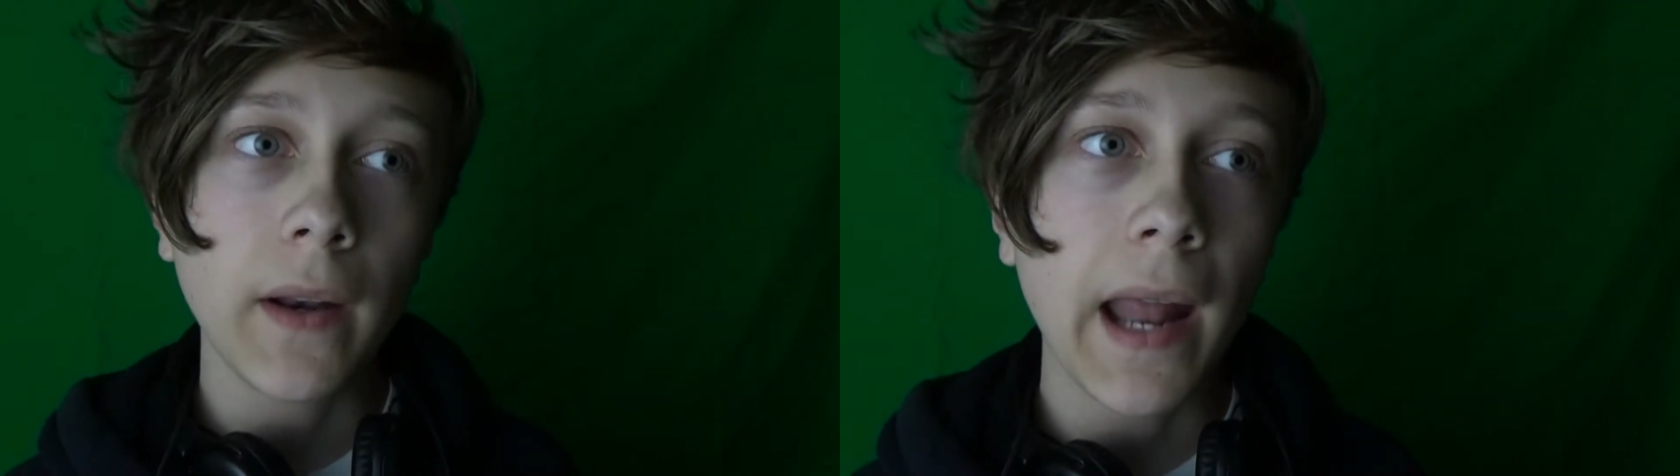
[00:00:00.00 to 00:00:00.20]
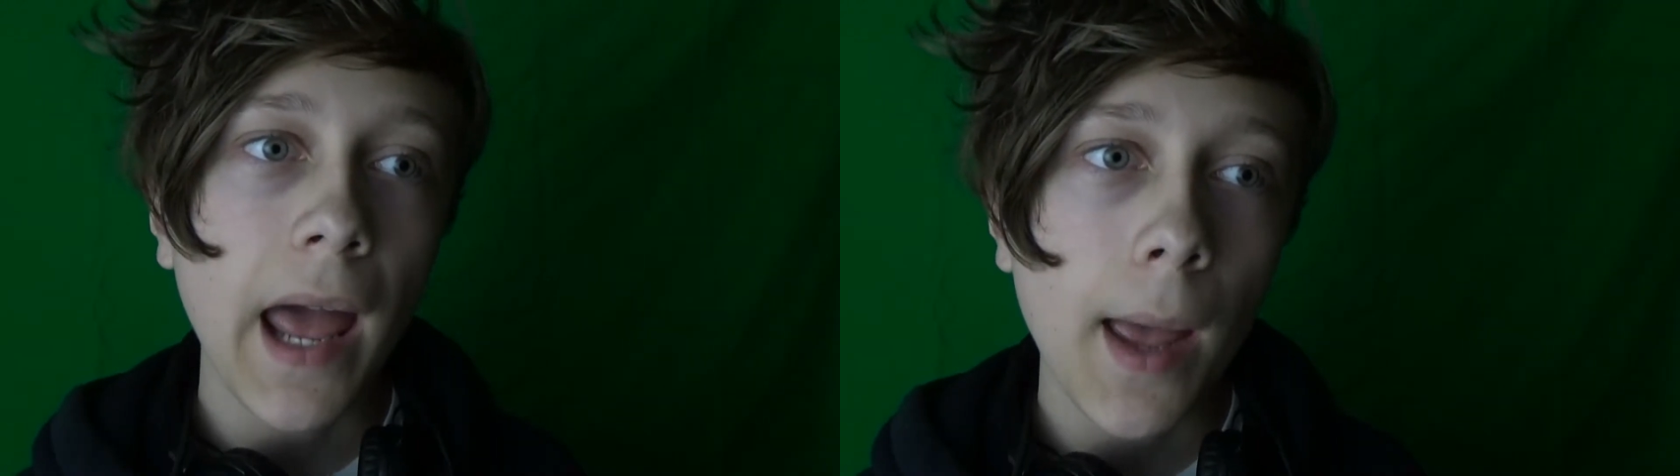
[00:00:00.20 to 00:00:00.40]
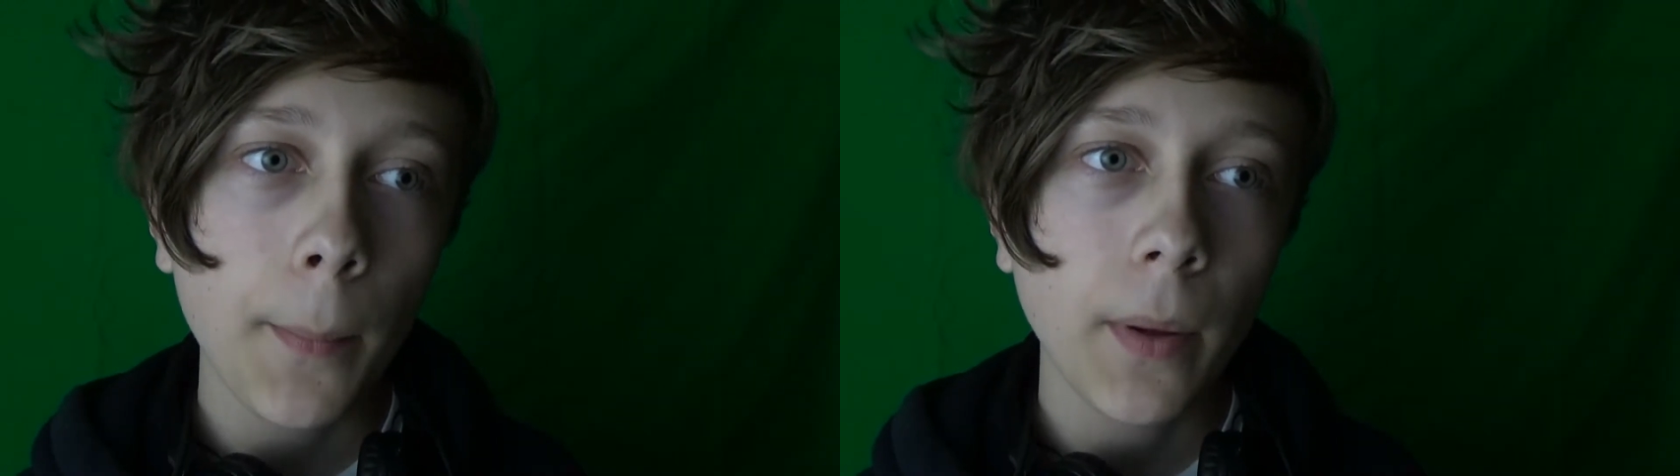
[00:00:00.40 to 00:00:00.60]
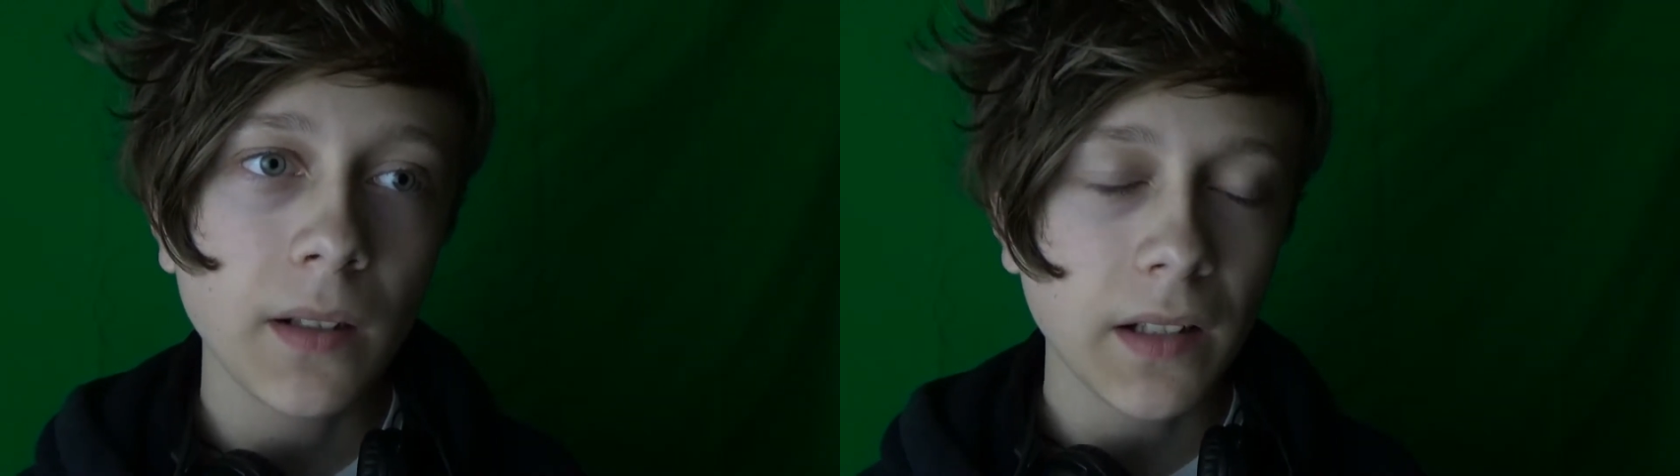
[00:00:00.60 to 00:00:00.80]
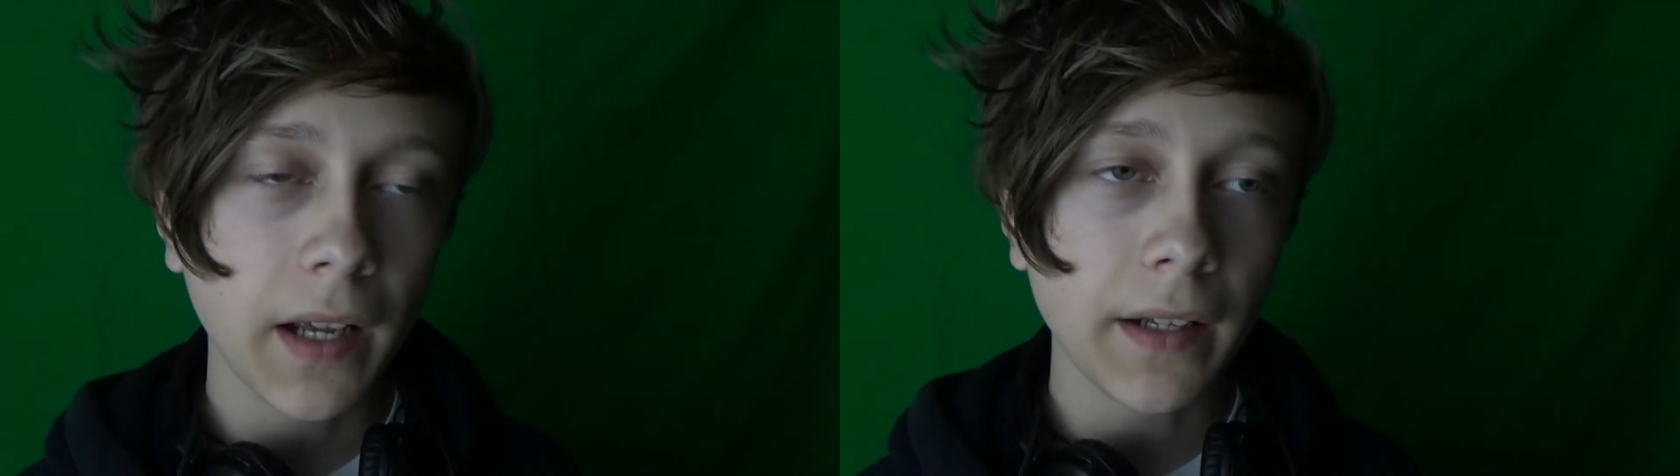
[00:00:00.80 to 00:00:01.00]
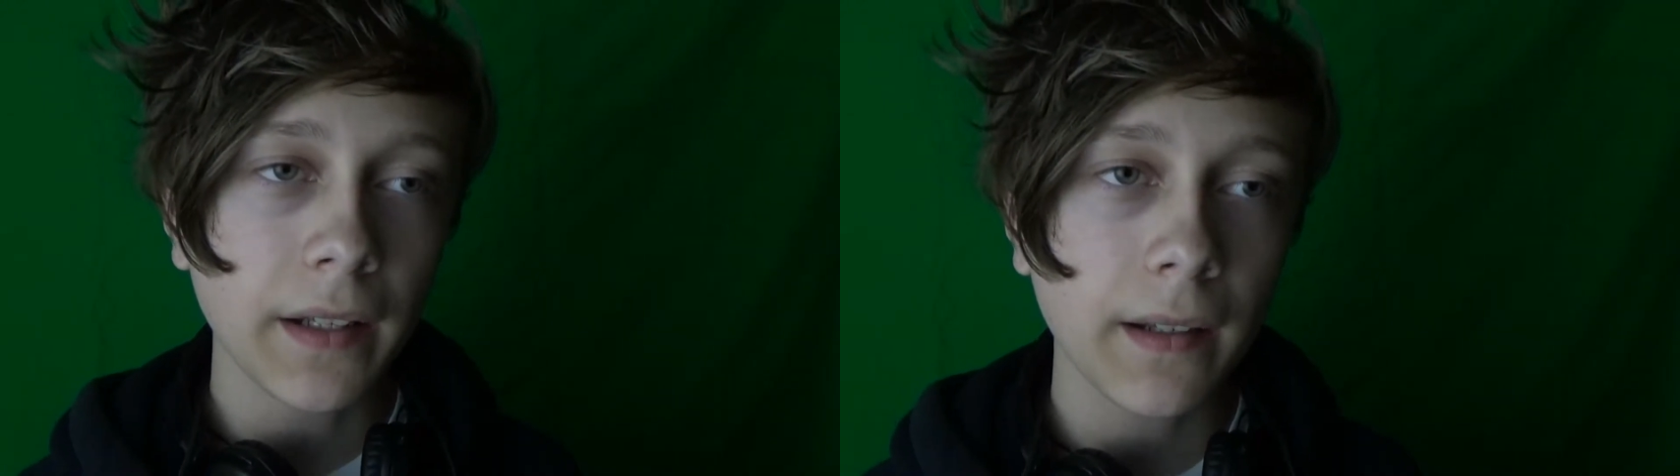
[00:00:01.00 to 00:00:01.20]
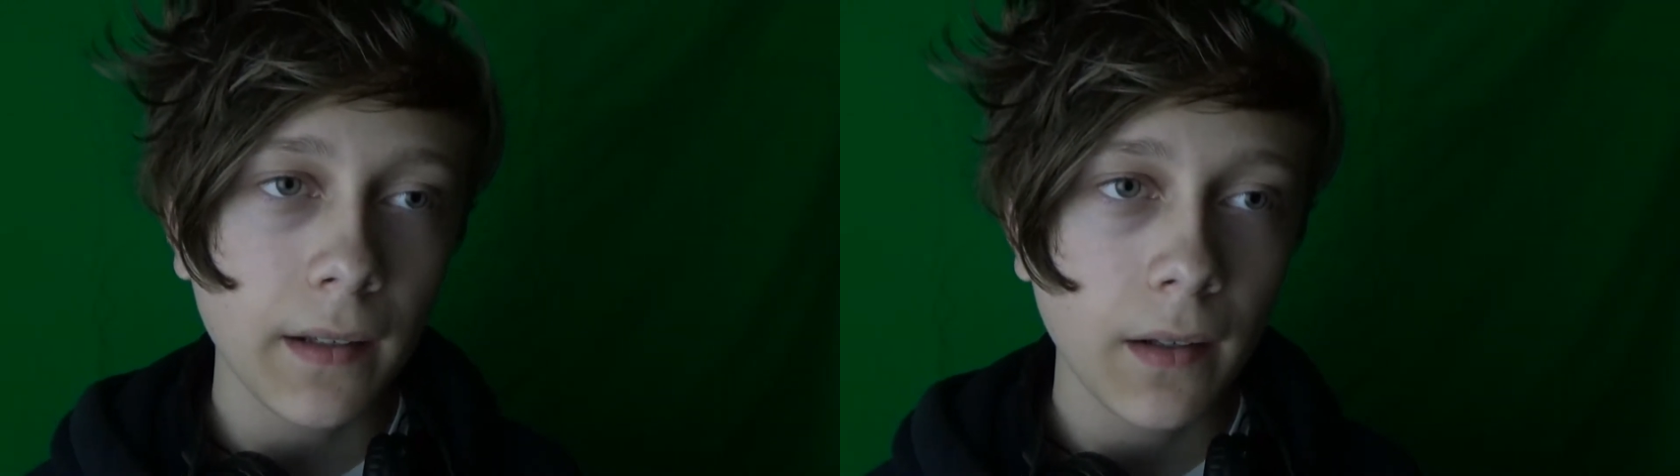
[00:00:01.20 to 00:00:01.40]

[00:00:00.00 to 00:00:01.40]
an app like